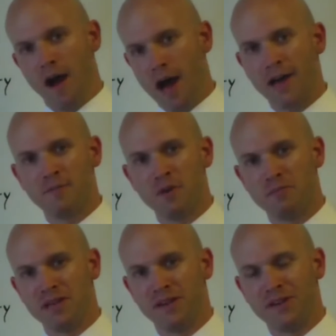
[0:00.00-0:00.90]

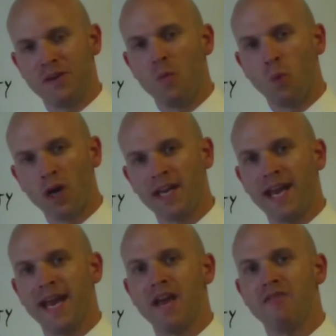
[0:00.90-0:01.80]
automobile
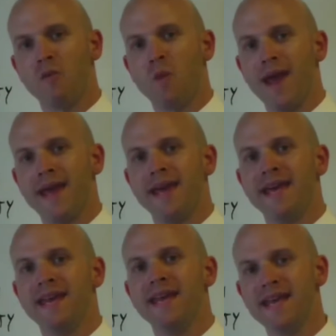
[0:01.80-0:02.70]
working the way
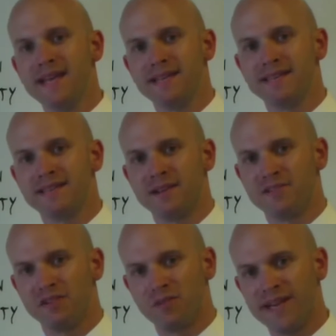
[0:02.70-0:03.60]
it is.
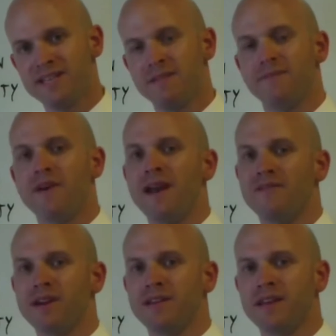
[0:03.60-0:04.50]
There's a reason for
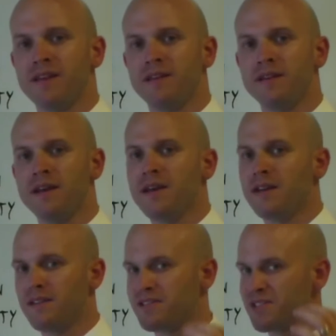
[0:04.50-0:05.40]
everything.
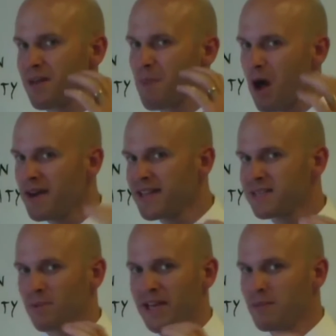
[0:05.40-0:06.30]
There's some
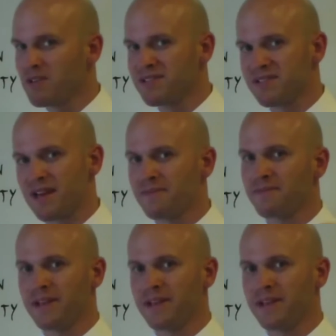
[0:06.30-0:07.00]
unexplainable stuff